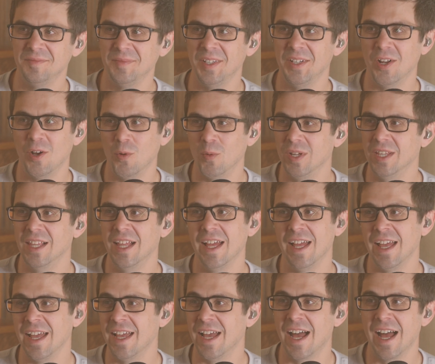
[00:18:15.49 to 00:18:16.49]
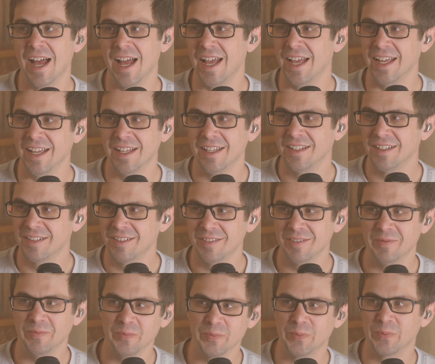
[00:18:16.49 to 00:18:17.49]
you know, we let AI,
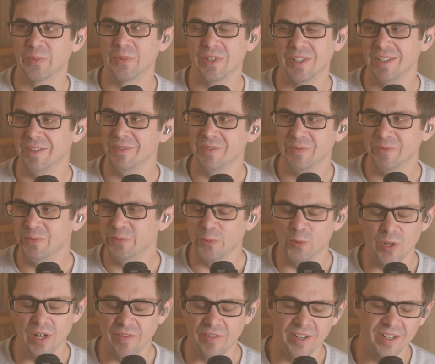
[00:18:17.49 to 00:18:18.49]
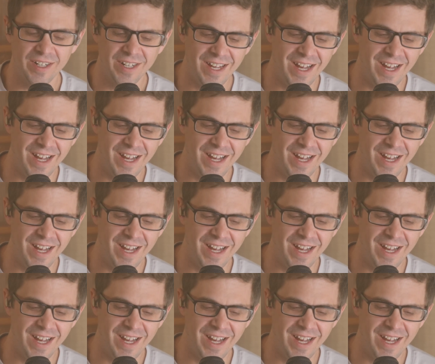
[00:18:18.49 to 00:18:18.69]
whatever.